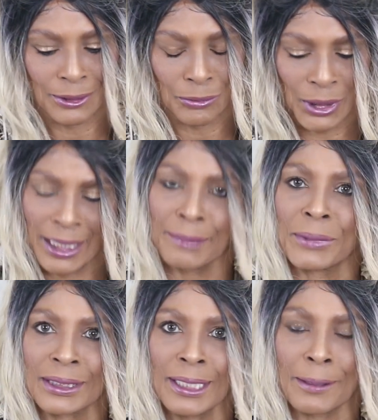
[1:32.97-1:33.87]
and what I
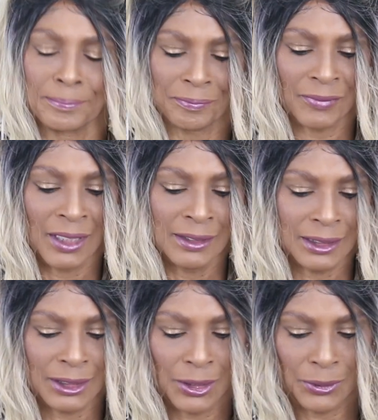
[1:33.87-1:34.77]
picked up.
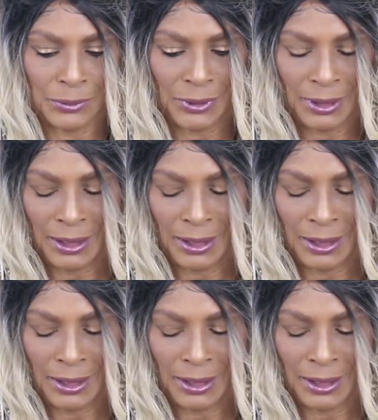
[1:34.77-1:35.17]
So,